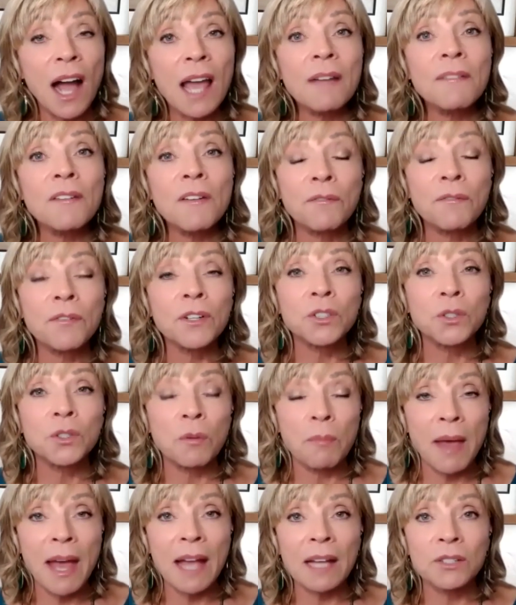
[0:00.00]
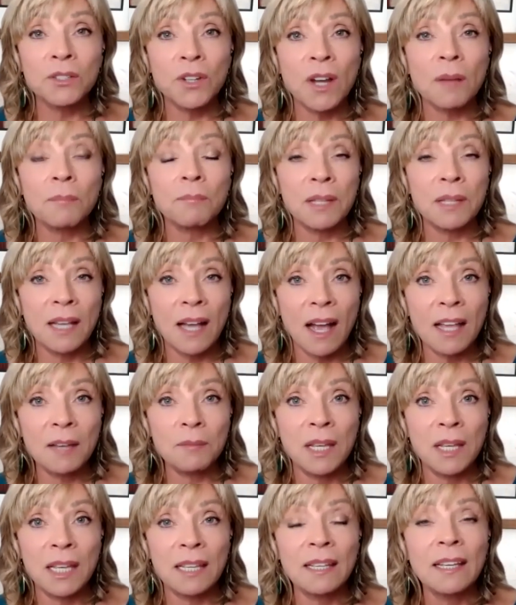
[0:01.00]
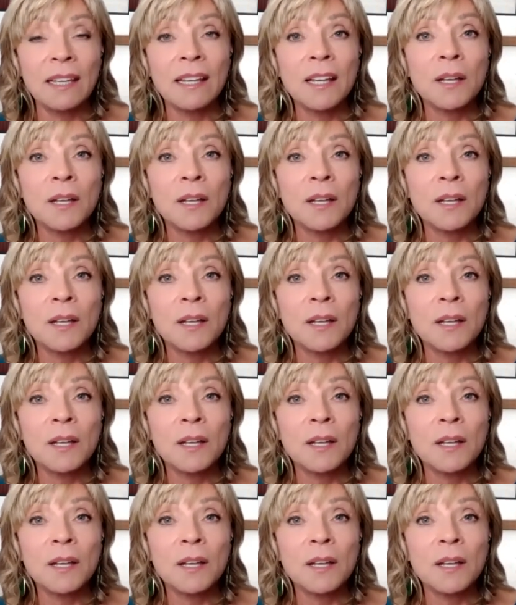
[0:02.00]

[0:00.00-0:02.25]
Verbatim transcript: I have a virtual backdrop behind me.